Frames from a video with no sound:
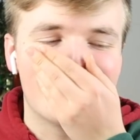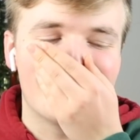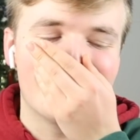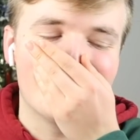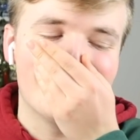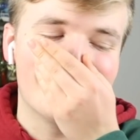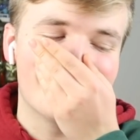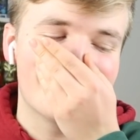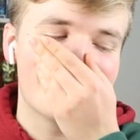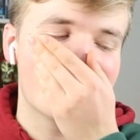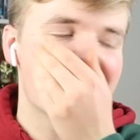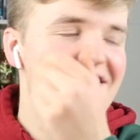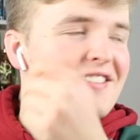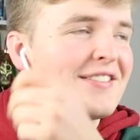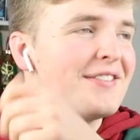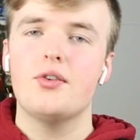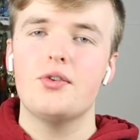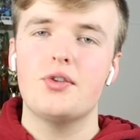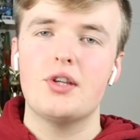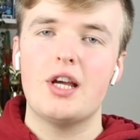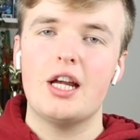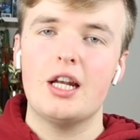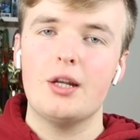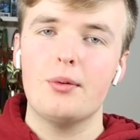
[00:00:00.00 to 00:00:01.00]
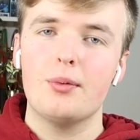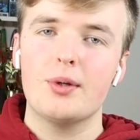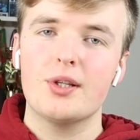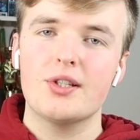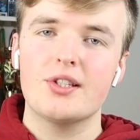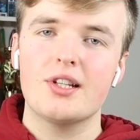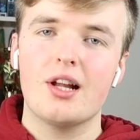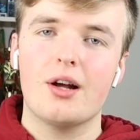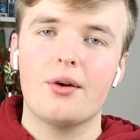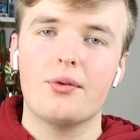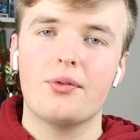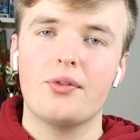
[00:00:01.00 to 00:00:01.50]
oh god. So does Eloise
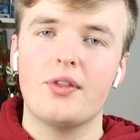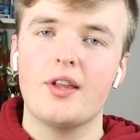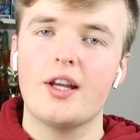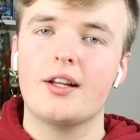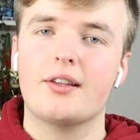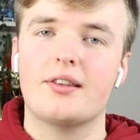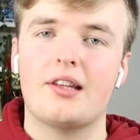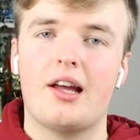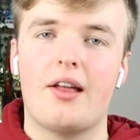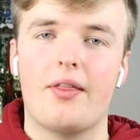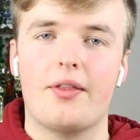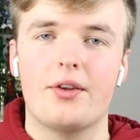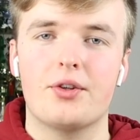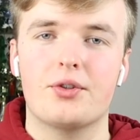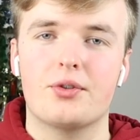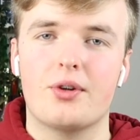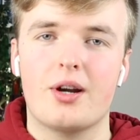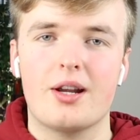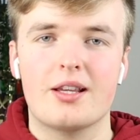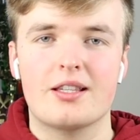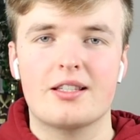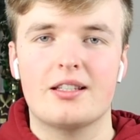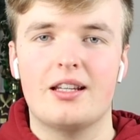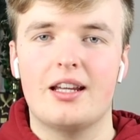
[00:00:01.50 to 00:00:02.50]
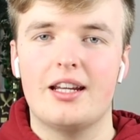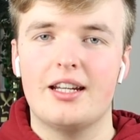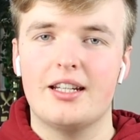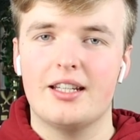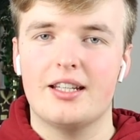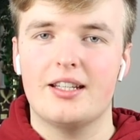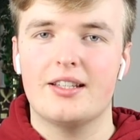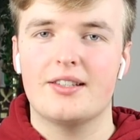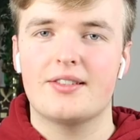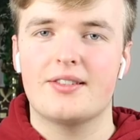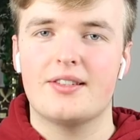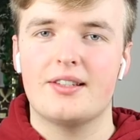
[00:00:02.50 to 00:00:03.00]
now think that the dress
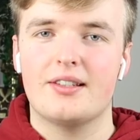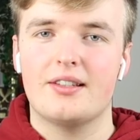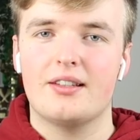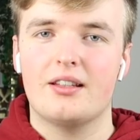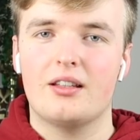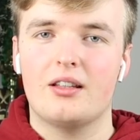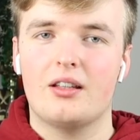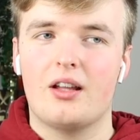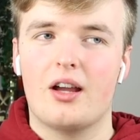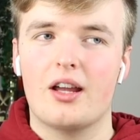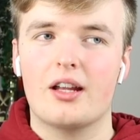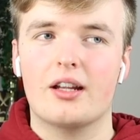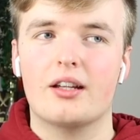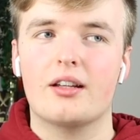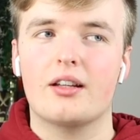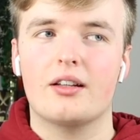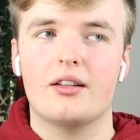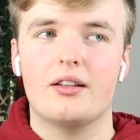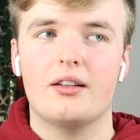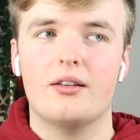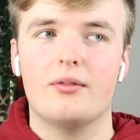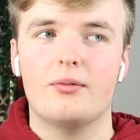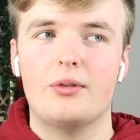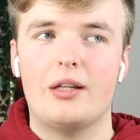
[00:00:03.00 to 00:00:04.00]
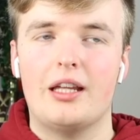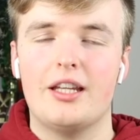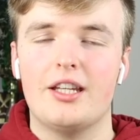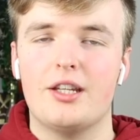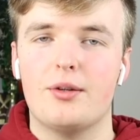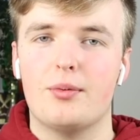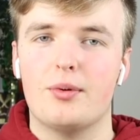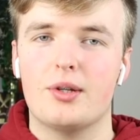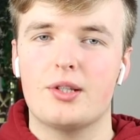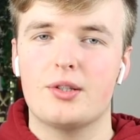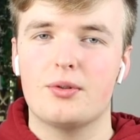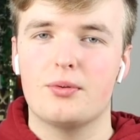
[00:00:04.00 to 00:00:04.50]
lady is like
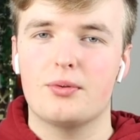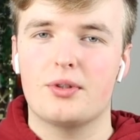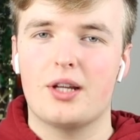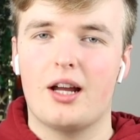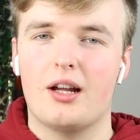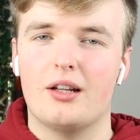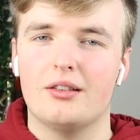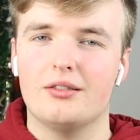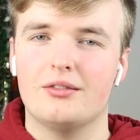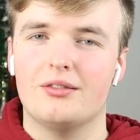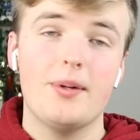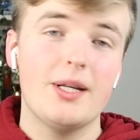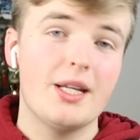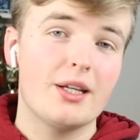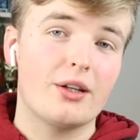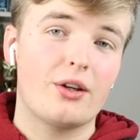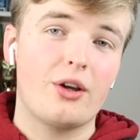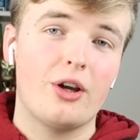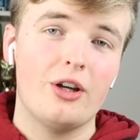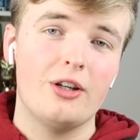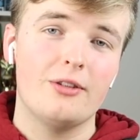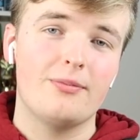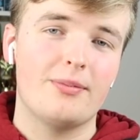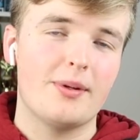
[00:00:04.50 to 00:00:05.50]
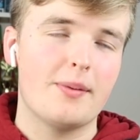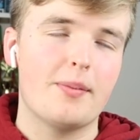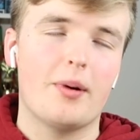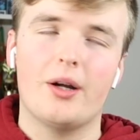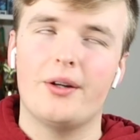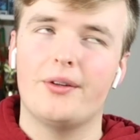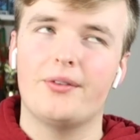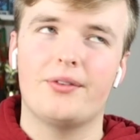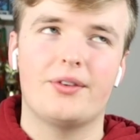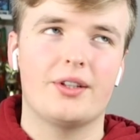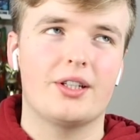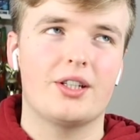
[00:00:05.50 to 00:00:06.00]
Lady Whistledown. I mean, it could be, but
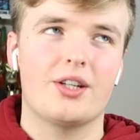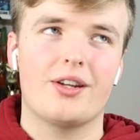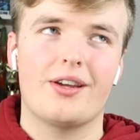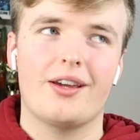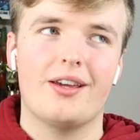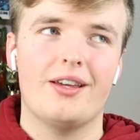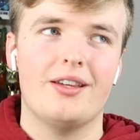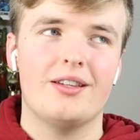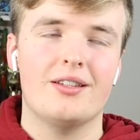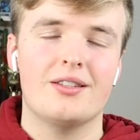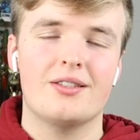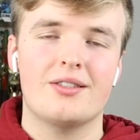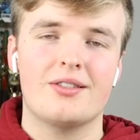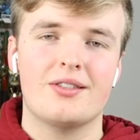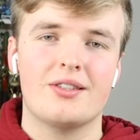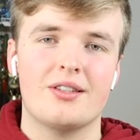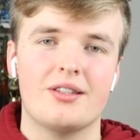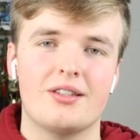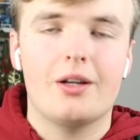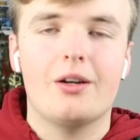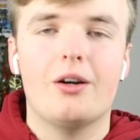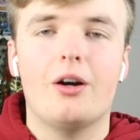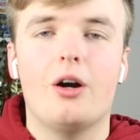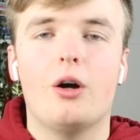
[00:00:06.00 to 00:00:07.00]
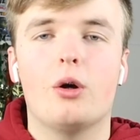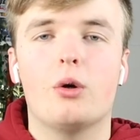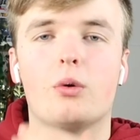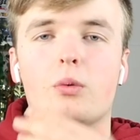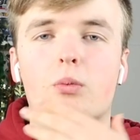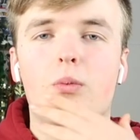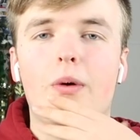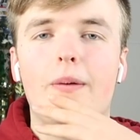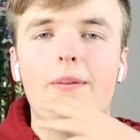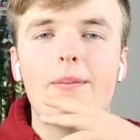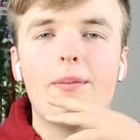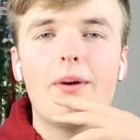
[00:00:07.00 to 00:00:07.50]
I don't think it is. Oh,
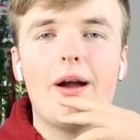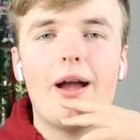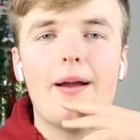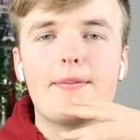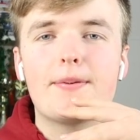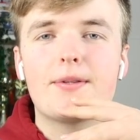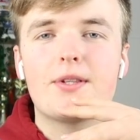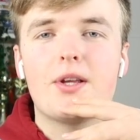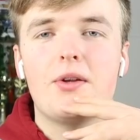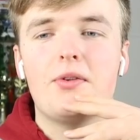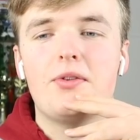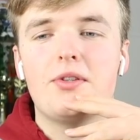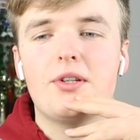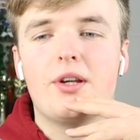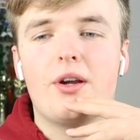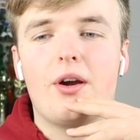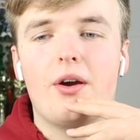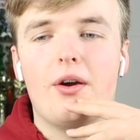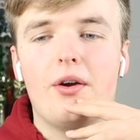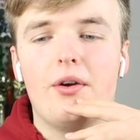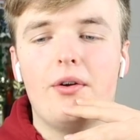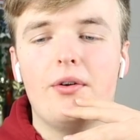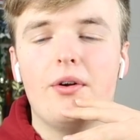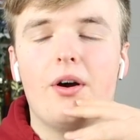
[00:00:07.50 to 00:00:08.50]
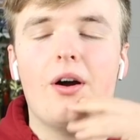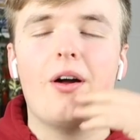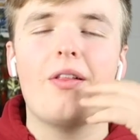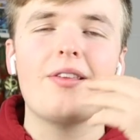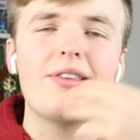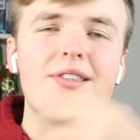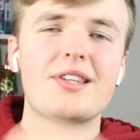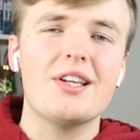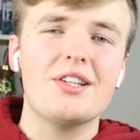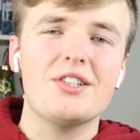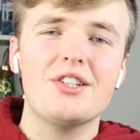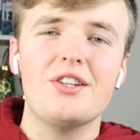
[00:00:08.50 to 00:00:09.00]
one more episode to go. Oh,
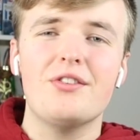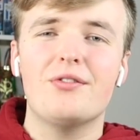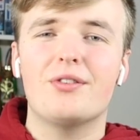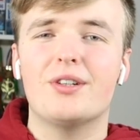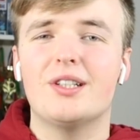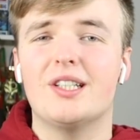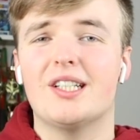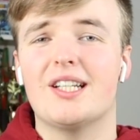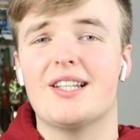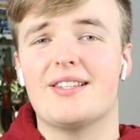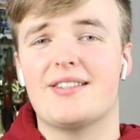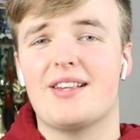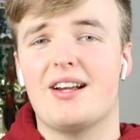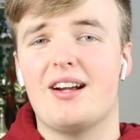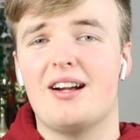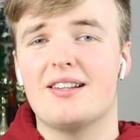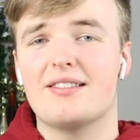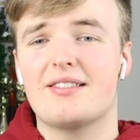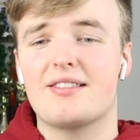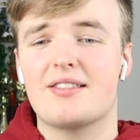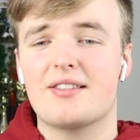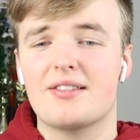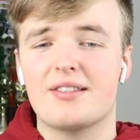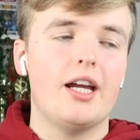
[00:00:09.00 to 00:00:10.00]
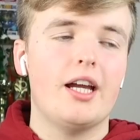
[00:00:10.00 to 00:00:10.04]
that's actually really sad.